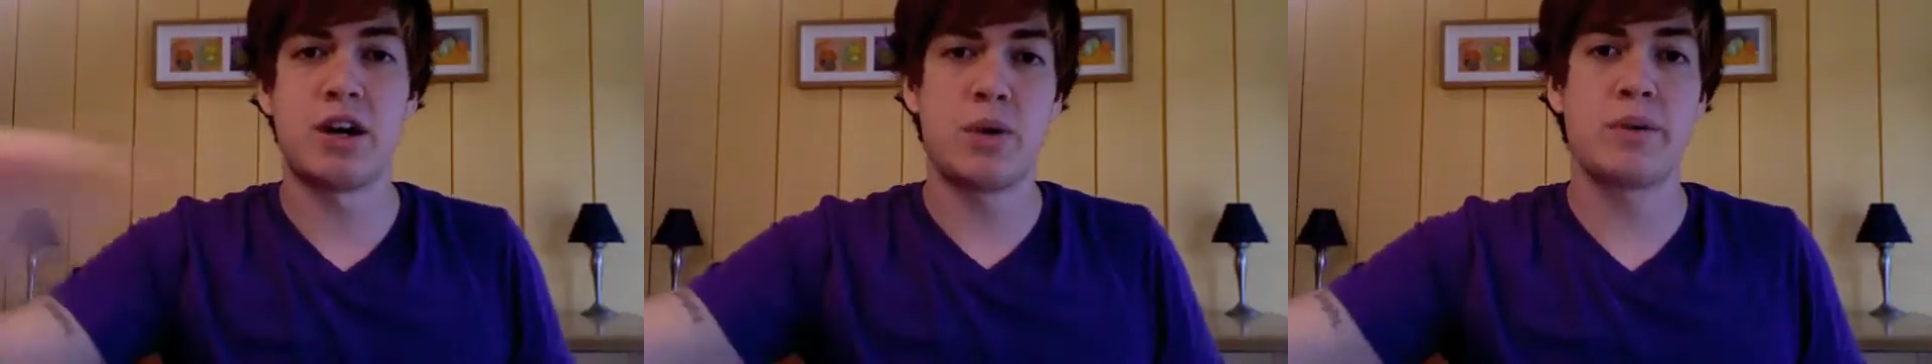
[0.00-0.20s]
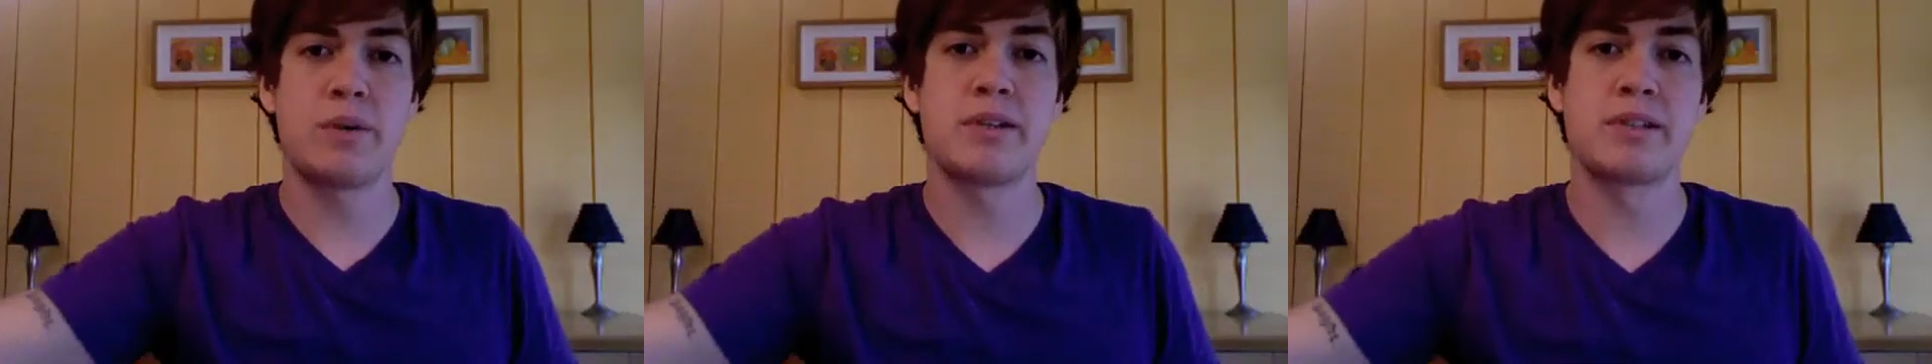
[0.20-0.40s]

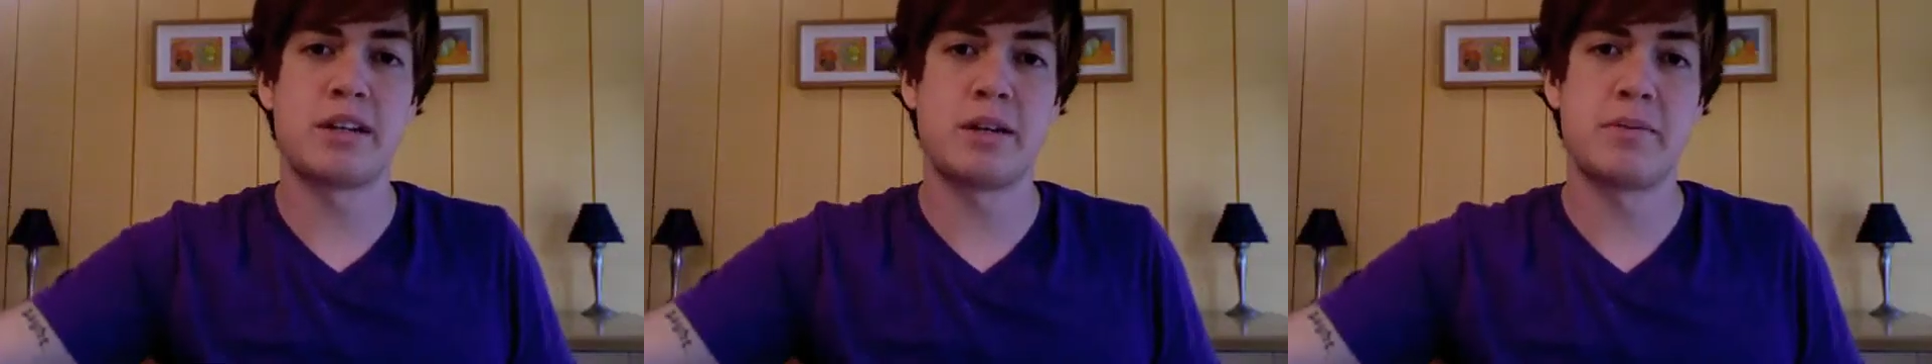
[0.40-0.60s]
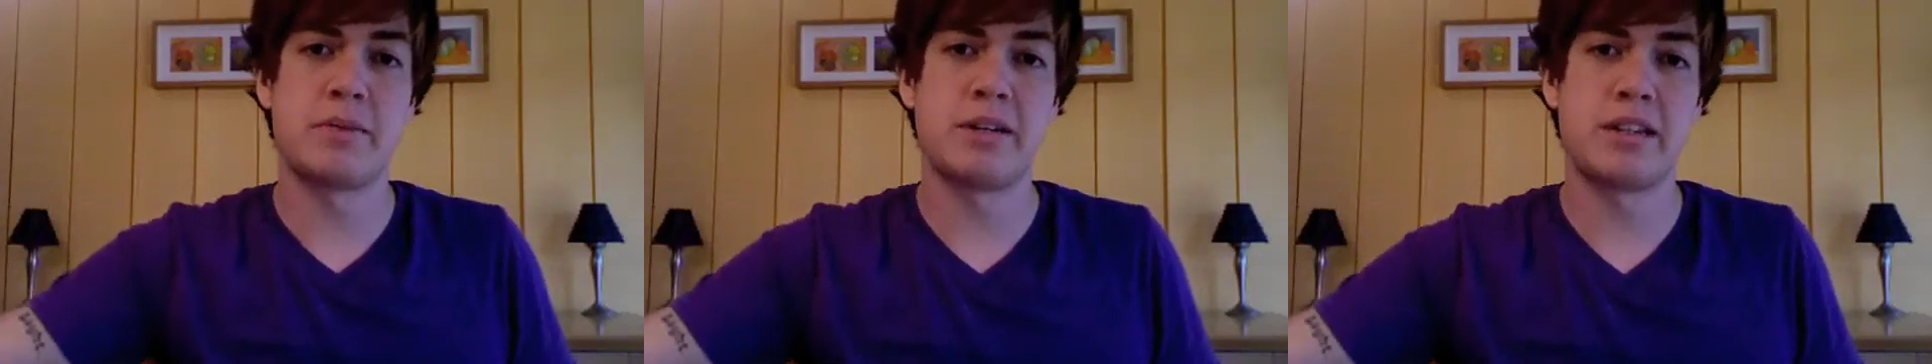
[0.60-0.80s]
always going
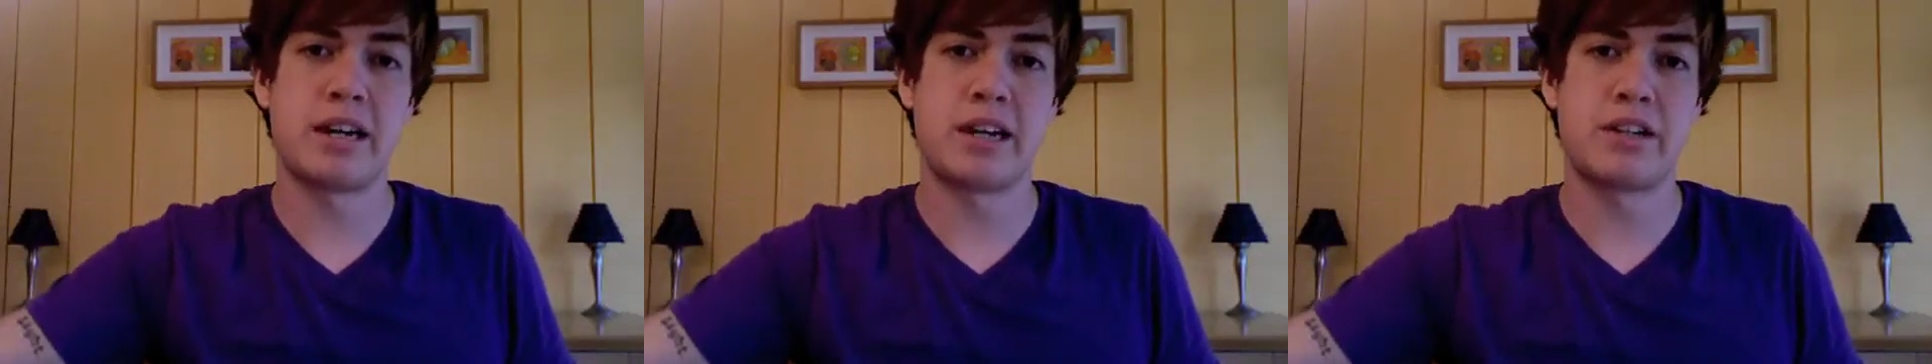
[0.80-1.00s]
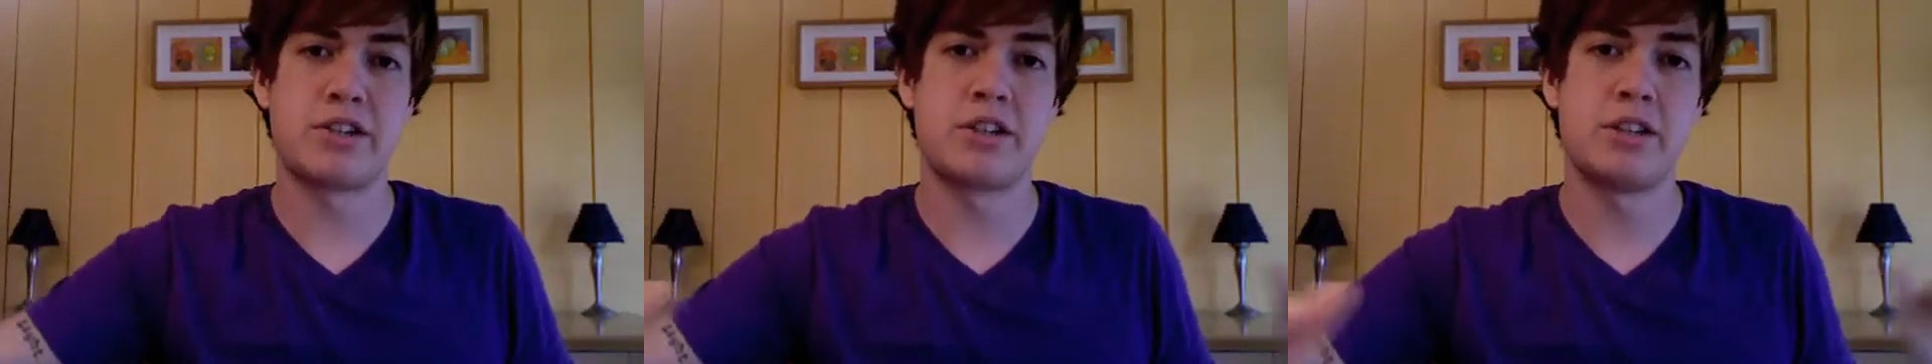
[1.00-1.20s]
to be
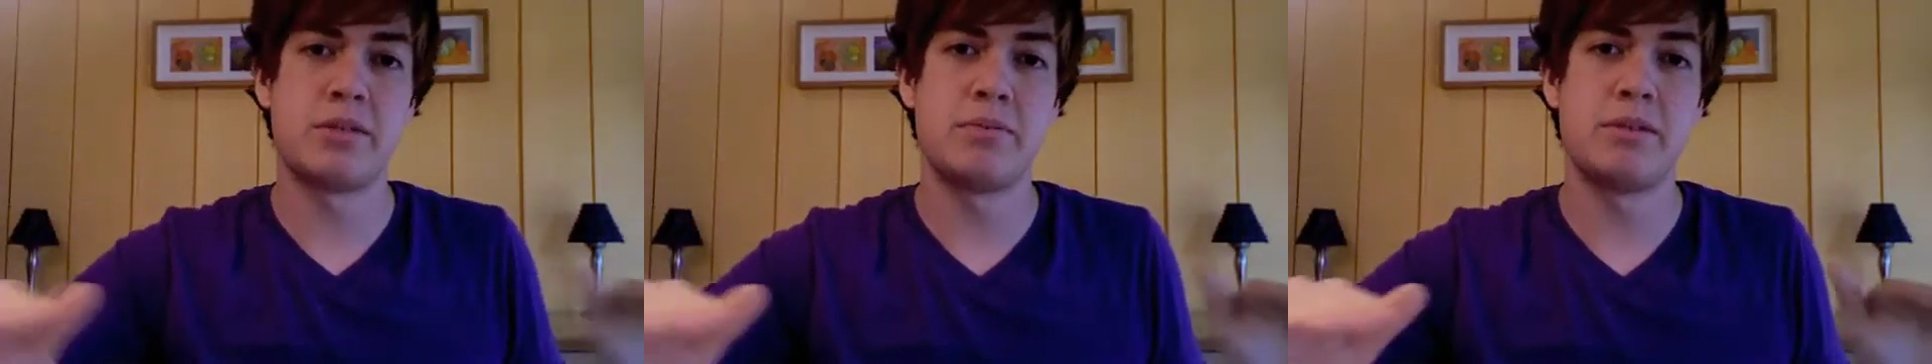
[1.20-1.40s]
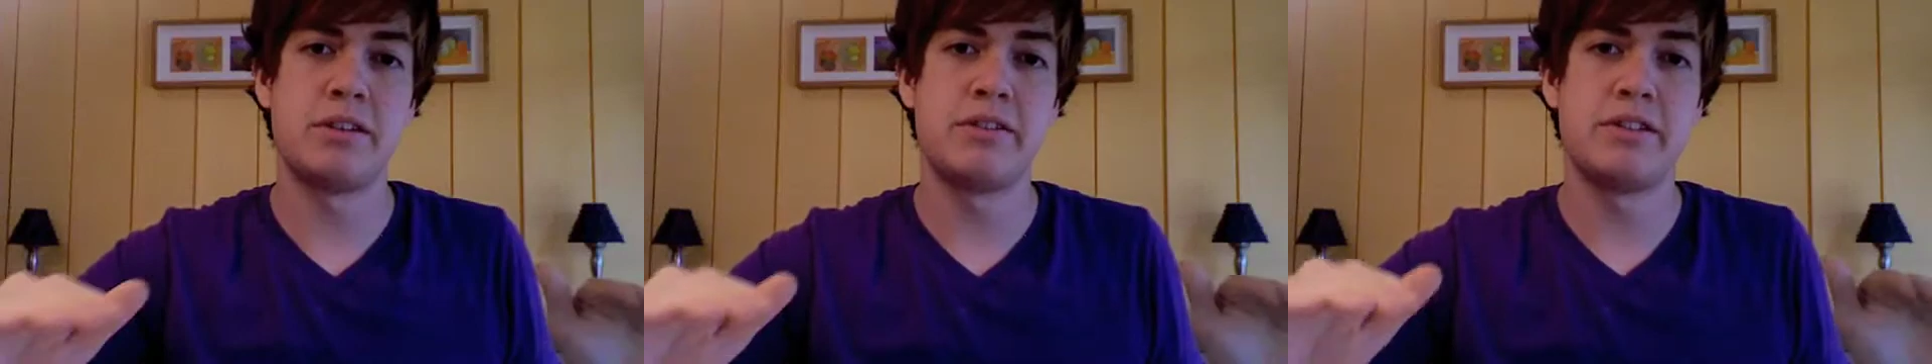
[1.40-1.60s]
attached to the
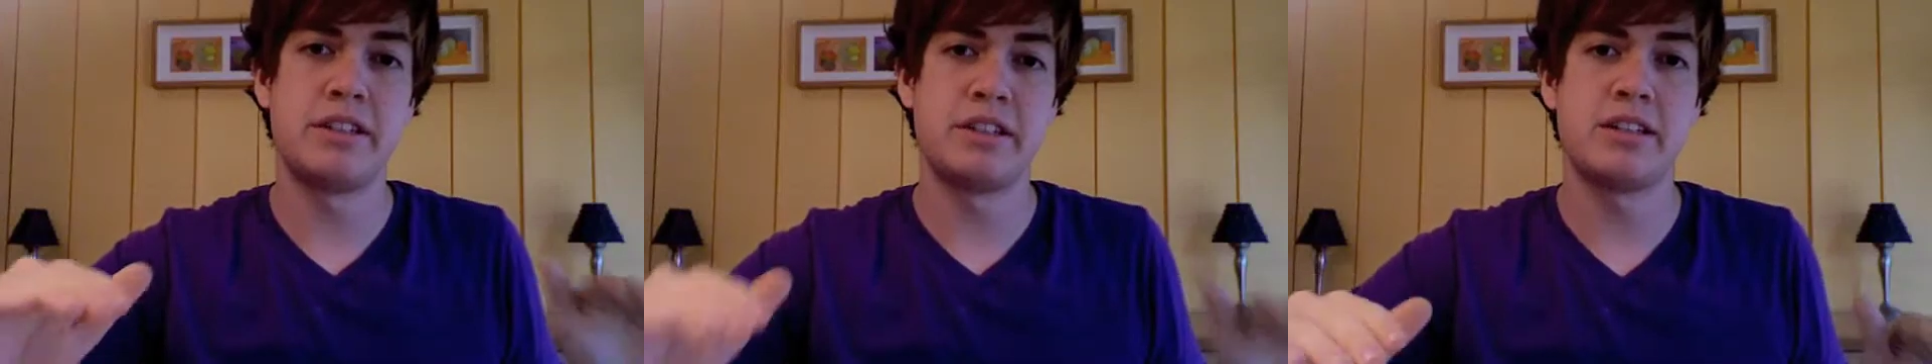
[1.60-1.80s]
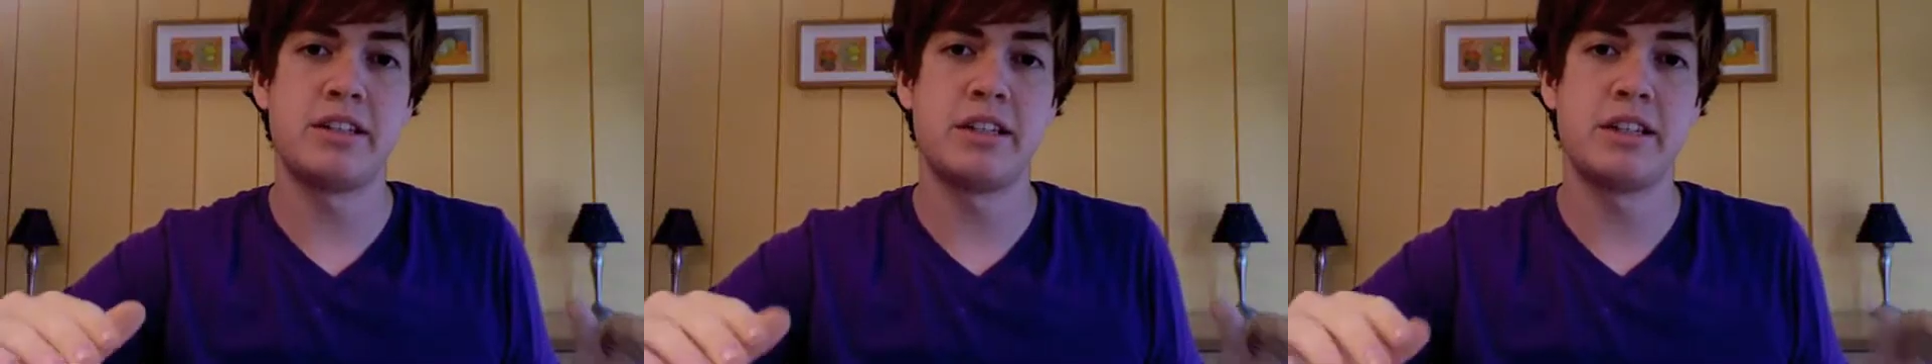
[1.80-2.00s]

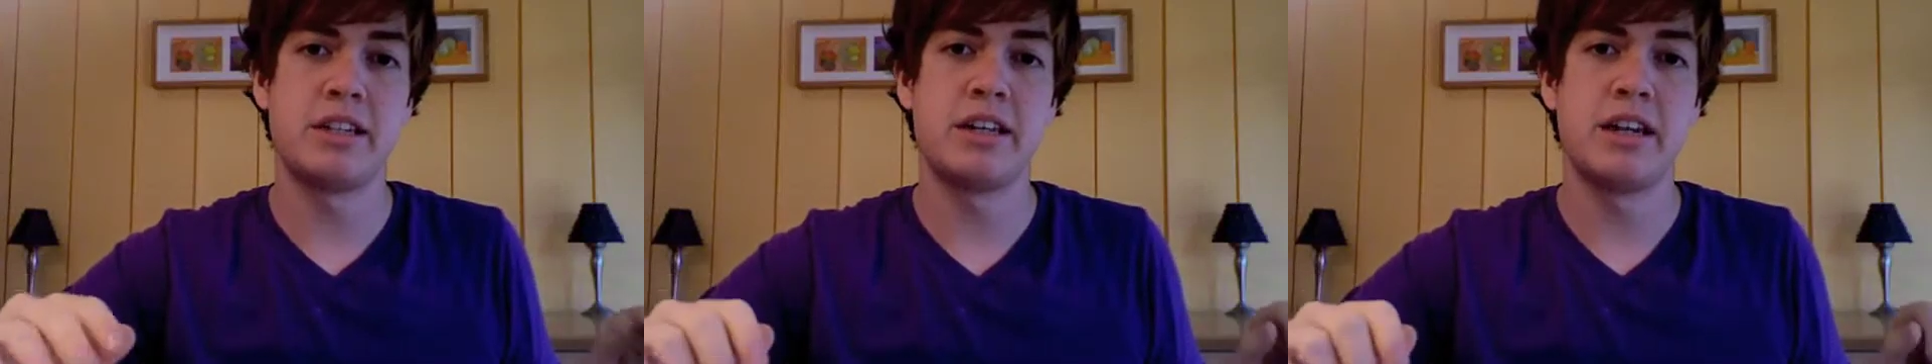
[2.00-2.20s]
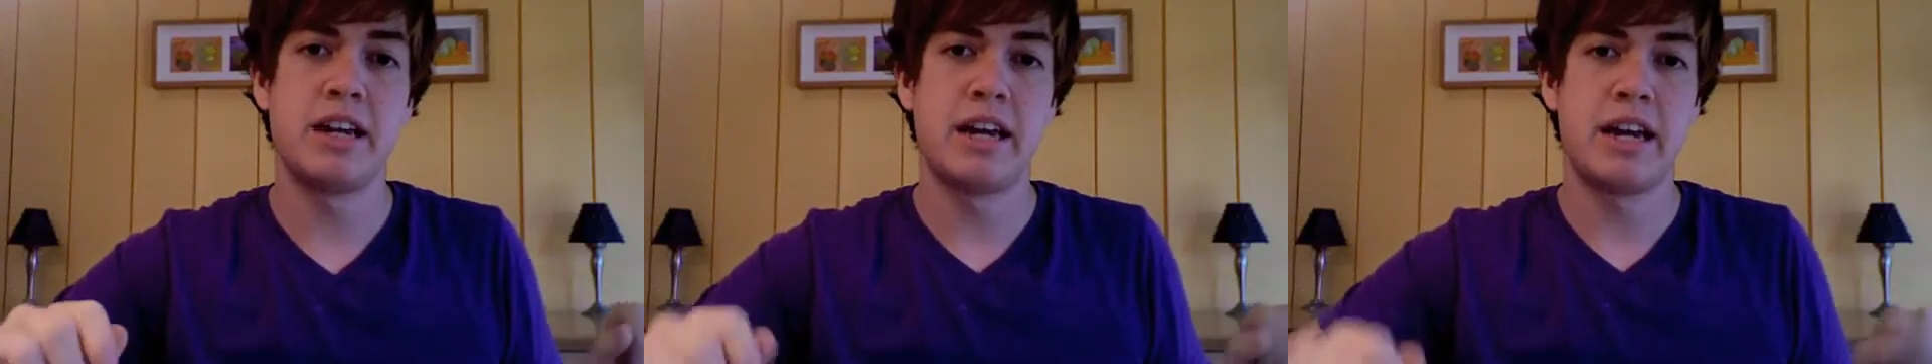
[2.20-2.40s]
PVC,